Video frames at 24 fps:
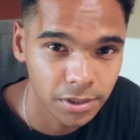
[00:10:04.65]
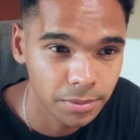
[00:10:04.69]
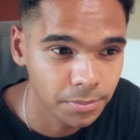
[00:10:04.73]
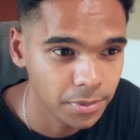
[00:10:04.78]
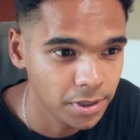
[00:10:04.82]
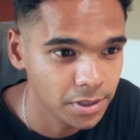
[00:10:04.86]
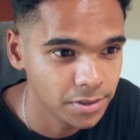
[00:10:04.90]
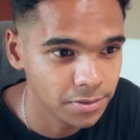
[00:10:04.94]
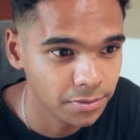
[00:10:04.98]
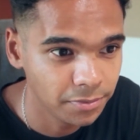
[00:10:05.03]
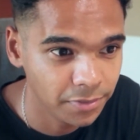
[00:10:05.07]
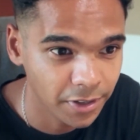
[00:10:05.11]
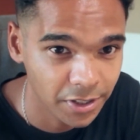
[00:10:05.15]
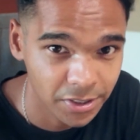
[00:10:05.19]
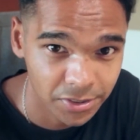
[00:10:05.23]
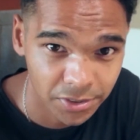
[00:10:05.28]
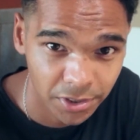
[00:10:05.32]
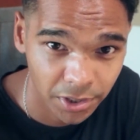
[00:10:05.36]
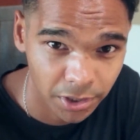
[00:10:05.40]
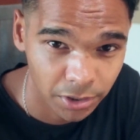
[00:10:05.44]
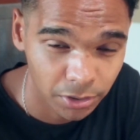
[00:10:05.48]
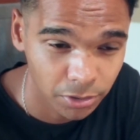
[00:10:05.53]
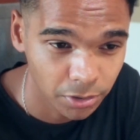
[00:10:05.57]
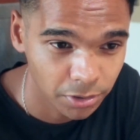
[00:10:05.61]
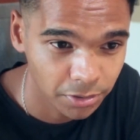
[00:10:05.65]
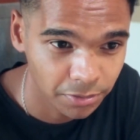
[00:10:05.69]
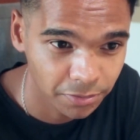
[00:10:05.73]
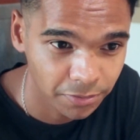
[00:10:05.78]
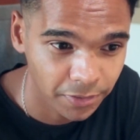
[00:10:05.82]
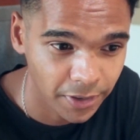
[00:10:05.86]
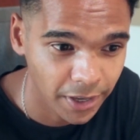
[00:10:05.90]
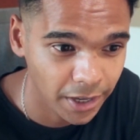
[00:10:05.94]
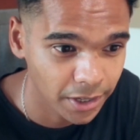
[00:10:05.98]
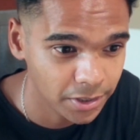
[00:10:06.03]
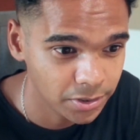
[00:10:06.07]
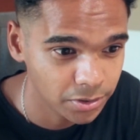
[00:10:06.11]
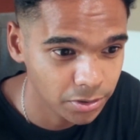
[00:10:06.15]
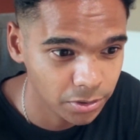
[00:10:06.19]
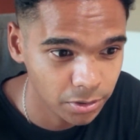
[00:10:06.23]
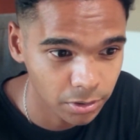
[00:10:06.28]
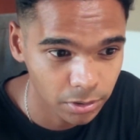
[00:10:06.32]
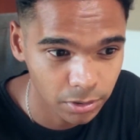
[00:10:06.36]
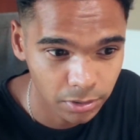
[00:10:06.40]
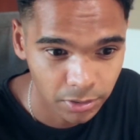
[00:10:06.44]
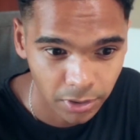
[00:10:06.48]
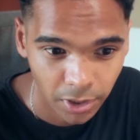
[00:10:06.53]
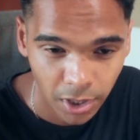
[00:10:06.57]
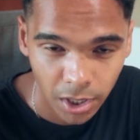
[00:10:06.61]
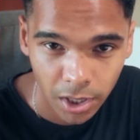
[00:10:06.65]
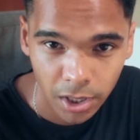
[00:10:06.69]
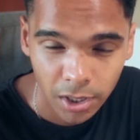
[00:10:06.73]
It means investing in good effects, good